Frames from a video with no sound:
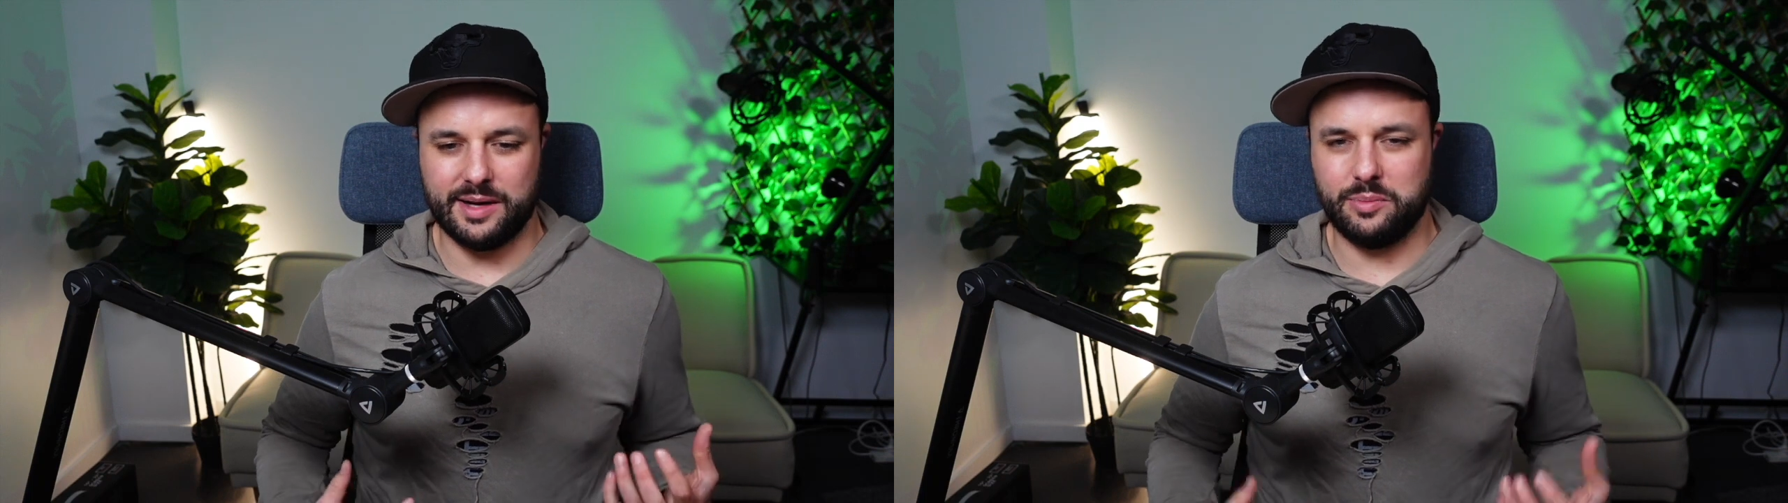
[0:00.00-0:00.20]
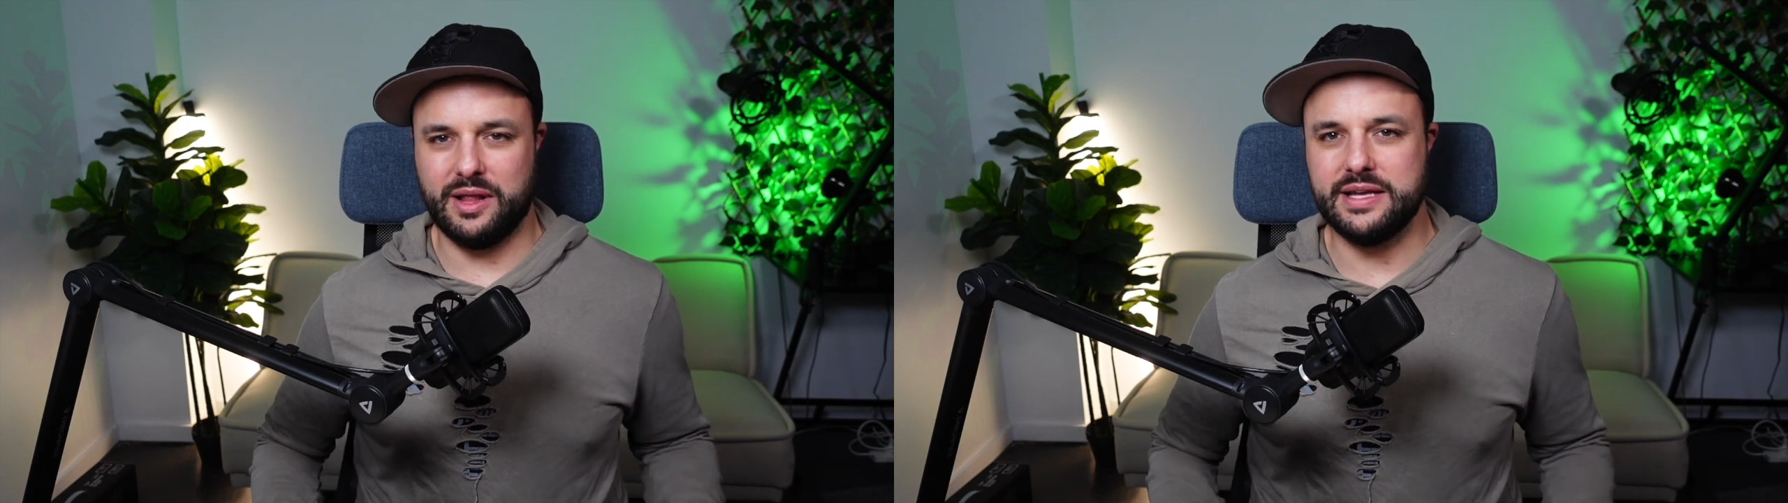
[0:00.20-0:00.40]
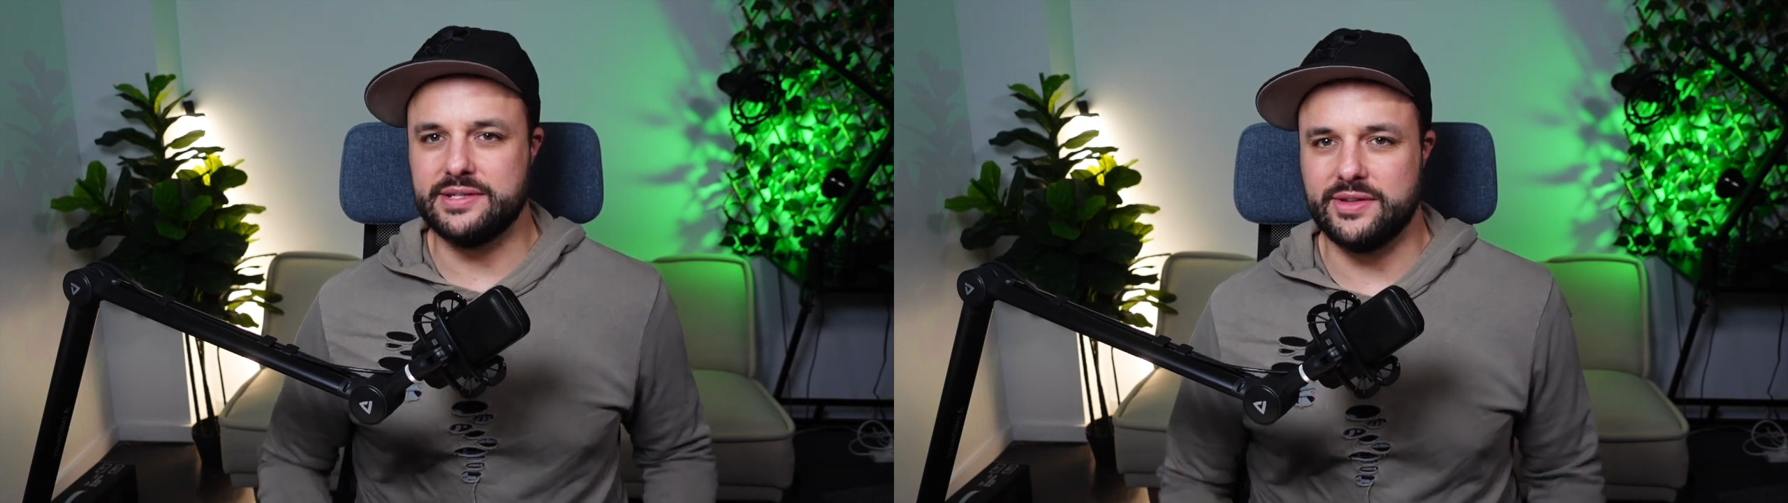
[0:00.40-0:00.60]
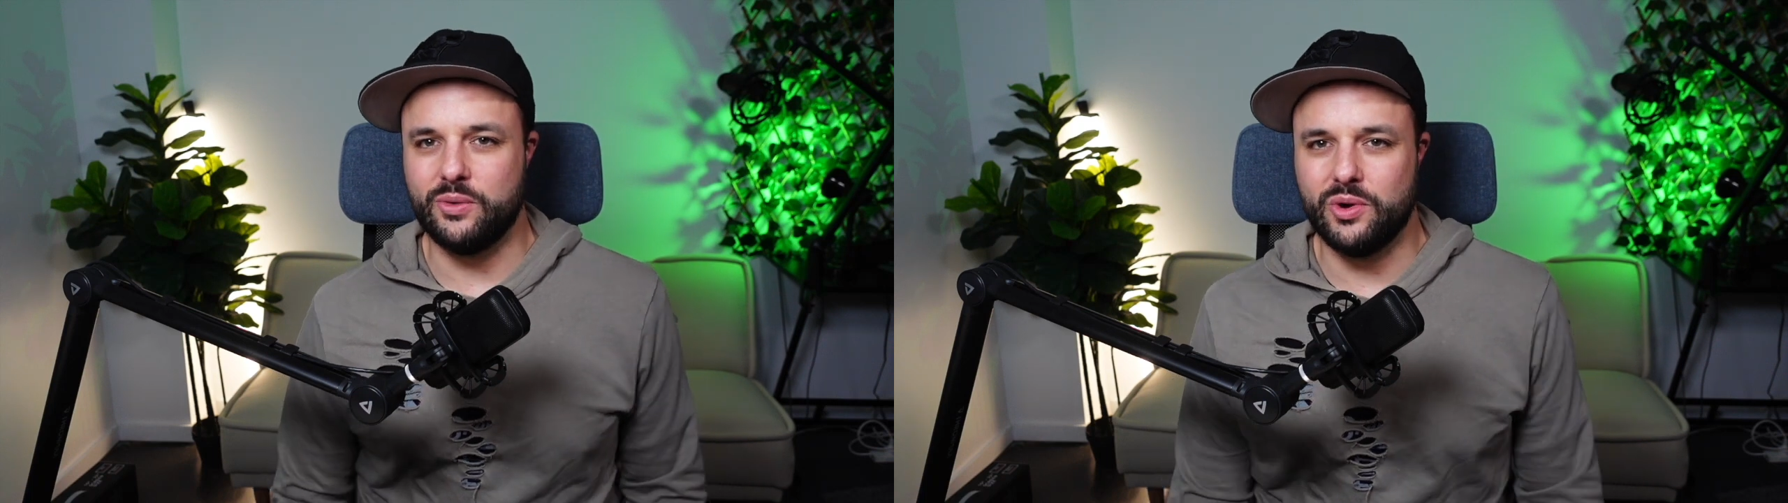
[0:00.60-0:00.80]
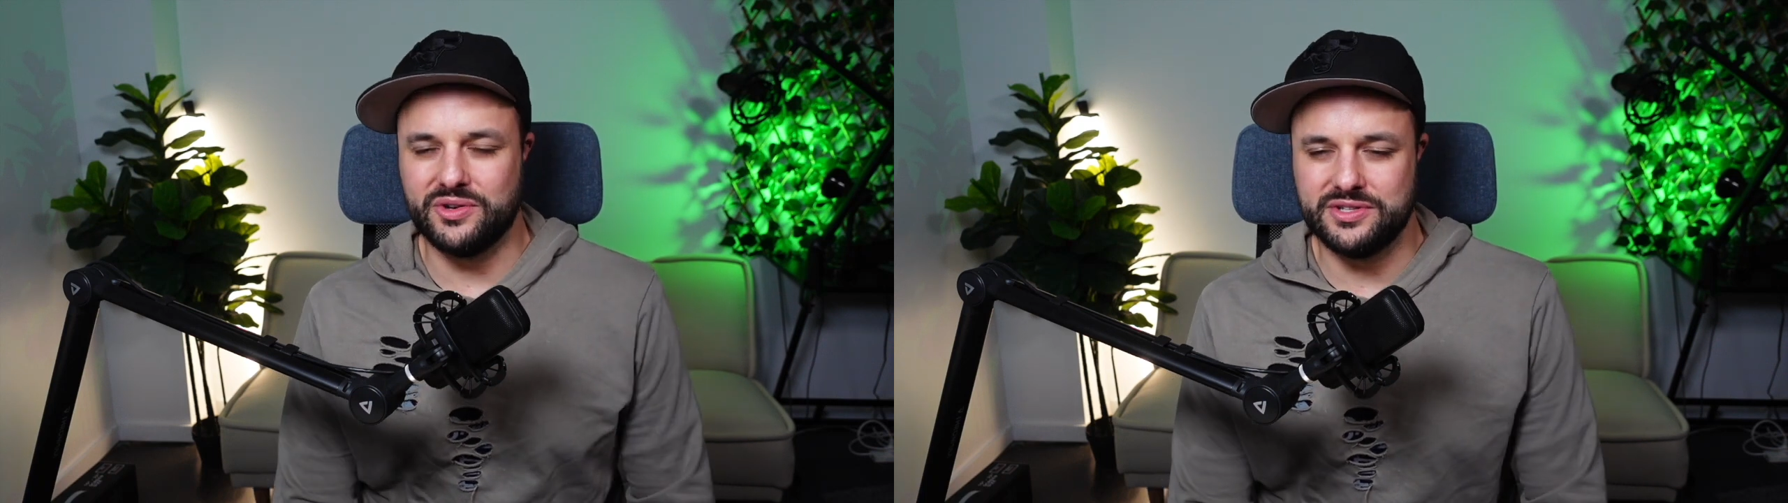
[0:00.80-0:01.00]
dark
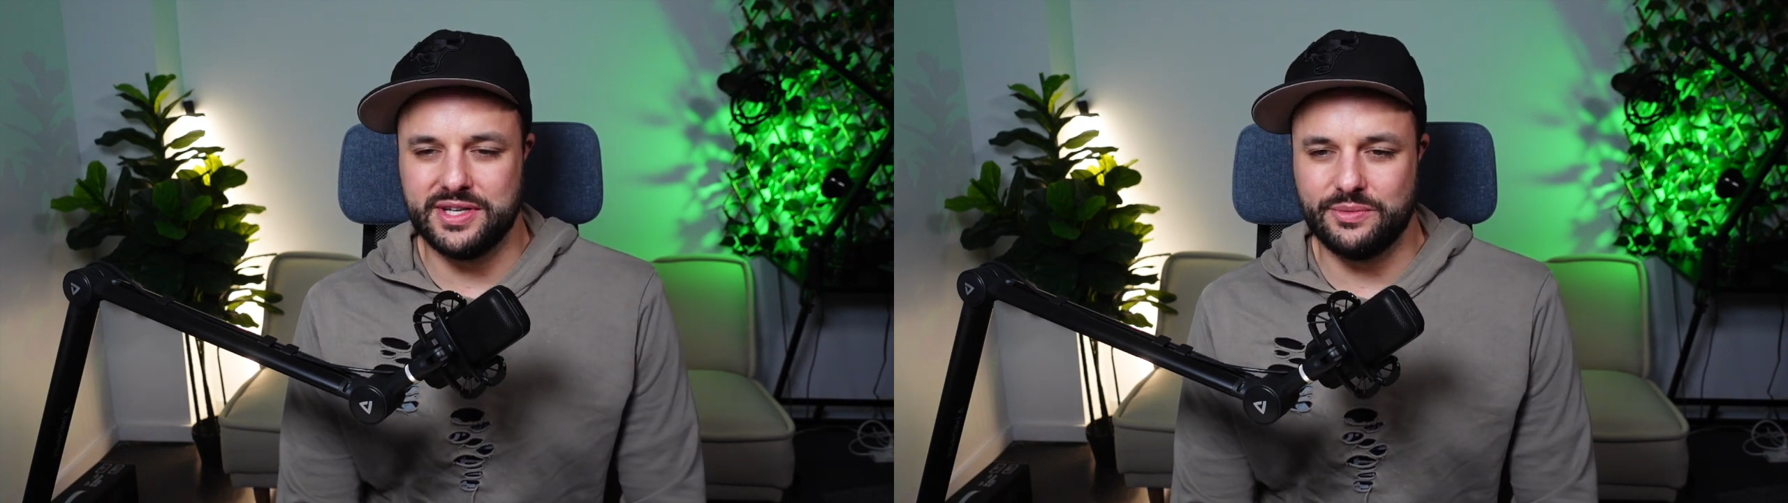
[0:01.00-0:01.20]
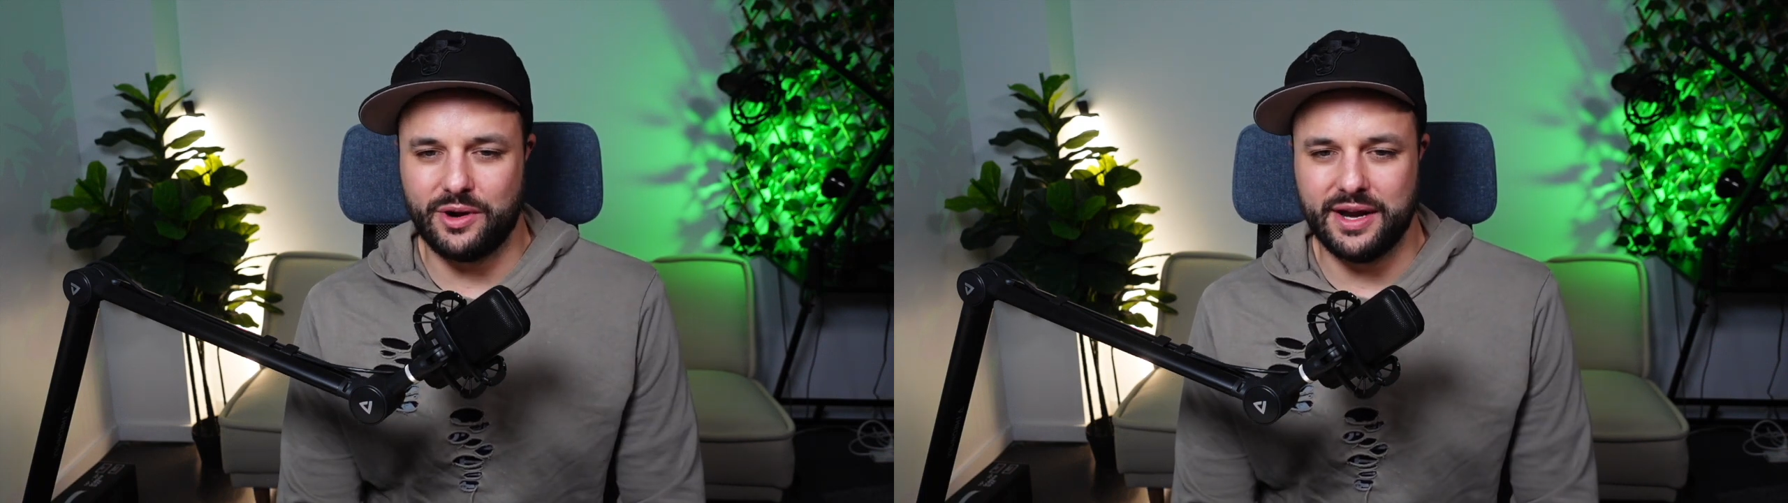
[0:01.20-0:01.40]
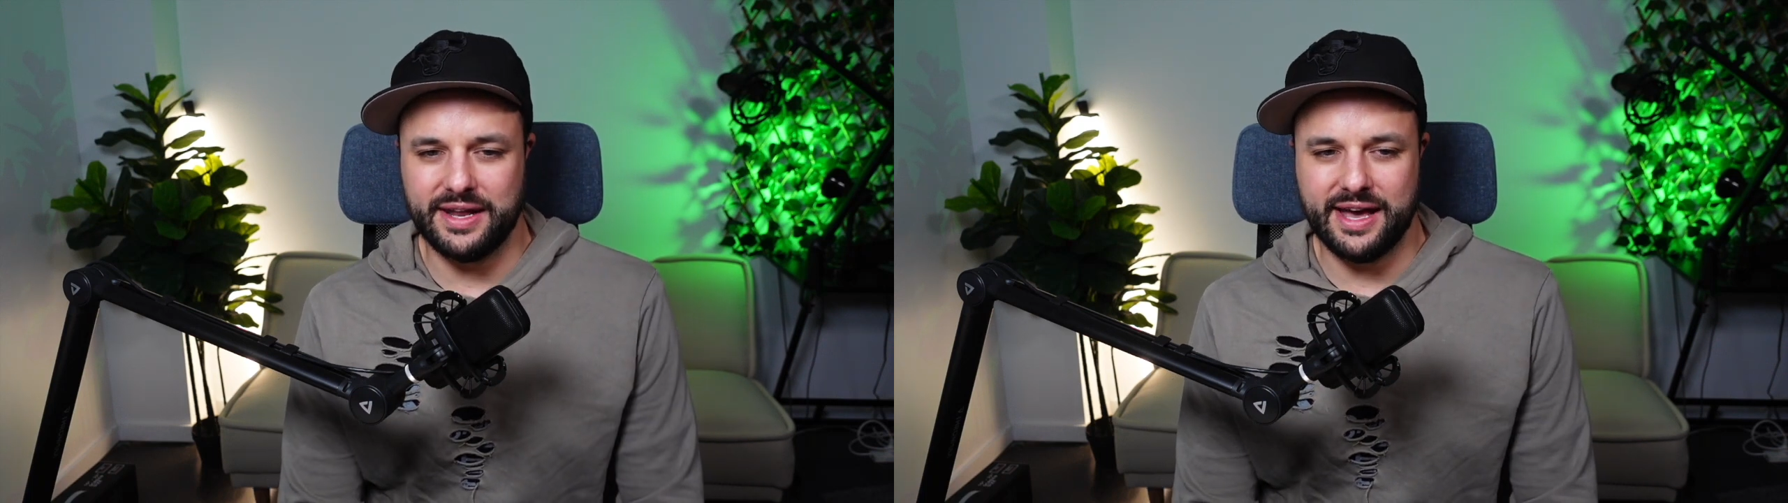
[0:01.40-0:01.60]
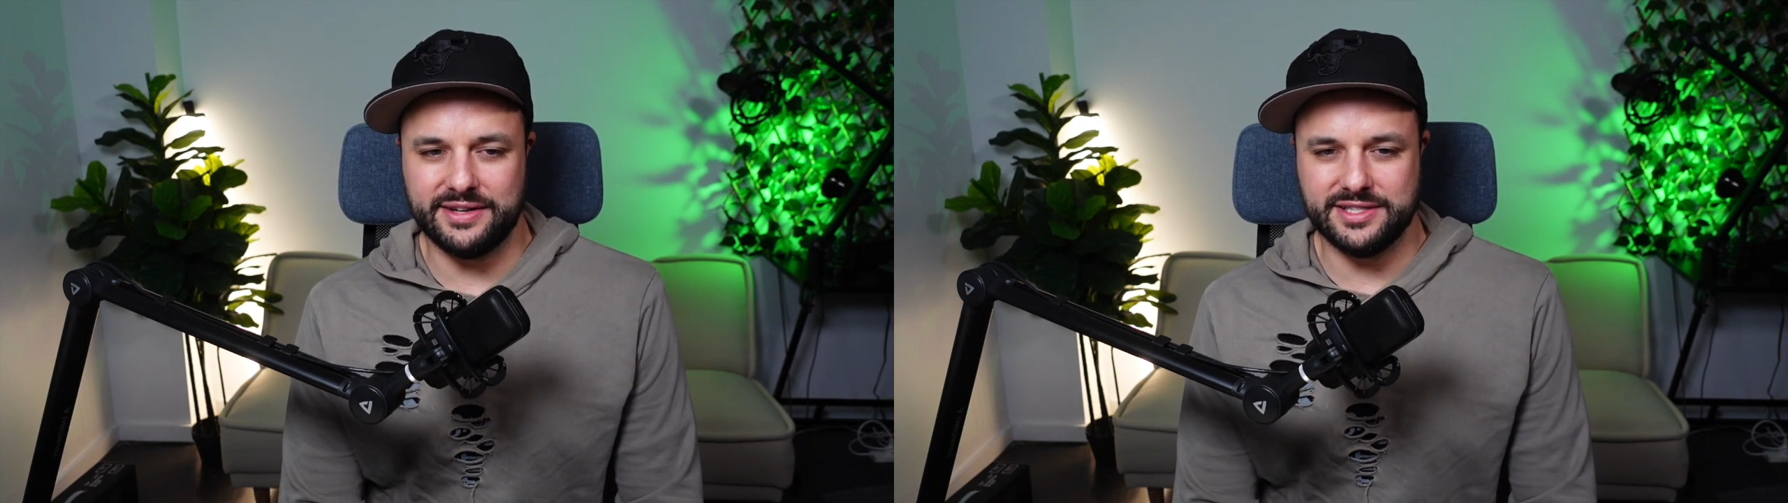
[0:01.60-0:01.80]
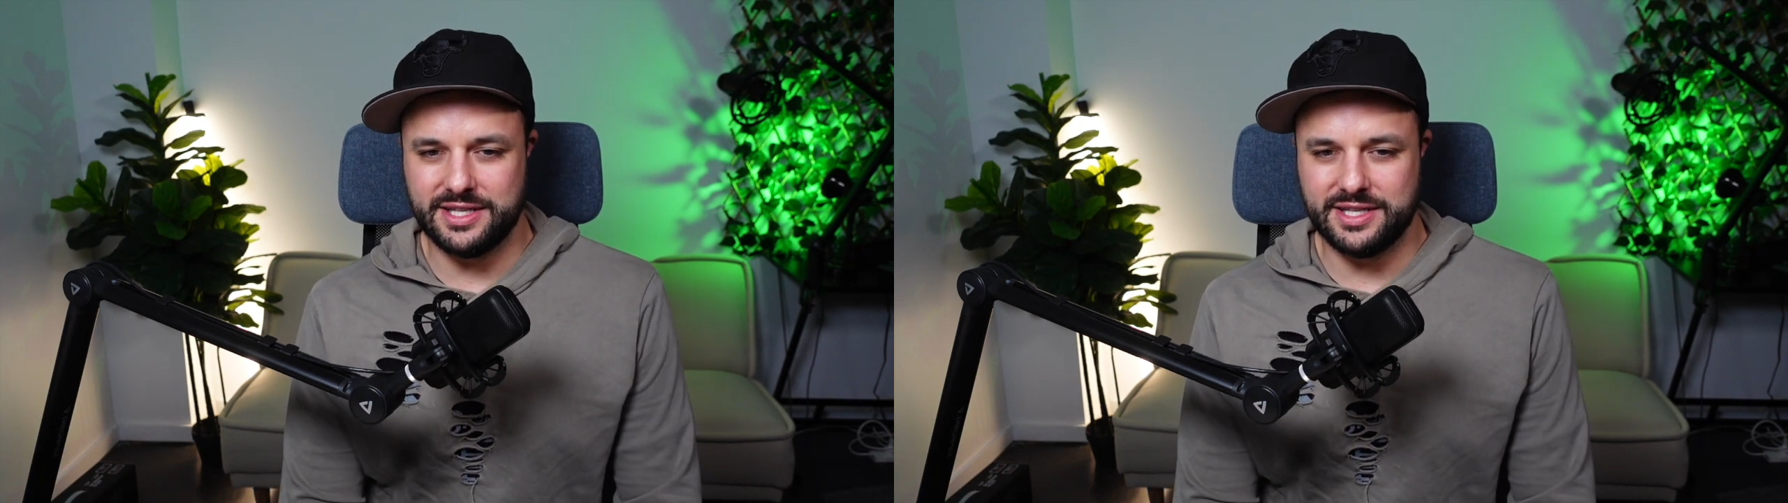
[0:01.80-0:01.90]
place that the world is in right now,